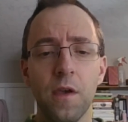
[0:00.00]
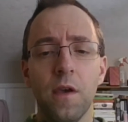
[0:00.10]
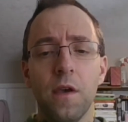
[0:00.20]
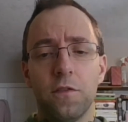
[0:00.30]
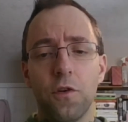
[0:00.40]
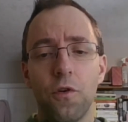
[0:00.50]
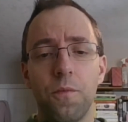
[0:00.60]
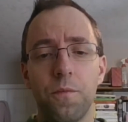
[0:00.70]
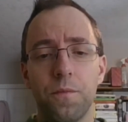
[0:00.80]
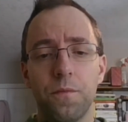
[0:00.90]
So
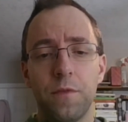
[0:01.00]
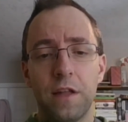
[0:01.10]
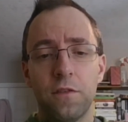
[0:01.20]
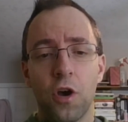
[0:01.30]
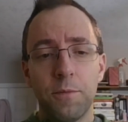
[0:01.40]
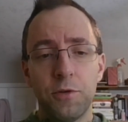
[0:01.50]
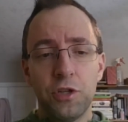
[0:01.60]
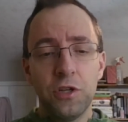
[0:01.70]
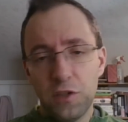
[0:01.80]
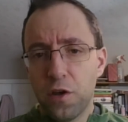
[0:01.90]
that's an
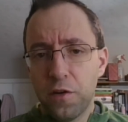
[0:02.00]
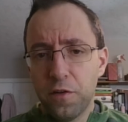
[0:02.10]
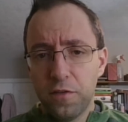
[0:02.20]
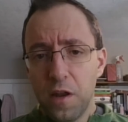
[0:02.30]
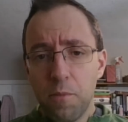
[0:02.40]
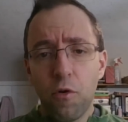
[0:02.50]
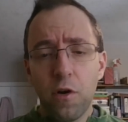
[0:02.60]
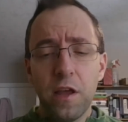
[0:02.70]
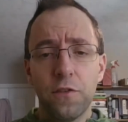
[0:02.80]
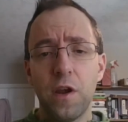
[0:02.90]
option, just not on Sunday
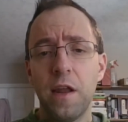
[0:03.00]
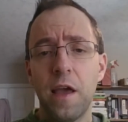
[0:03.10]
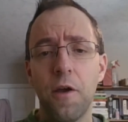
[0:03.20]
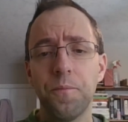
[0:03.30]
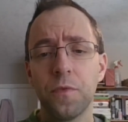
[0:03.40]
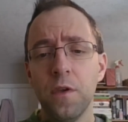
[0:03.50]
mornings right now.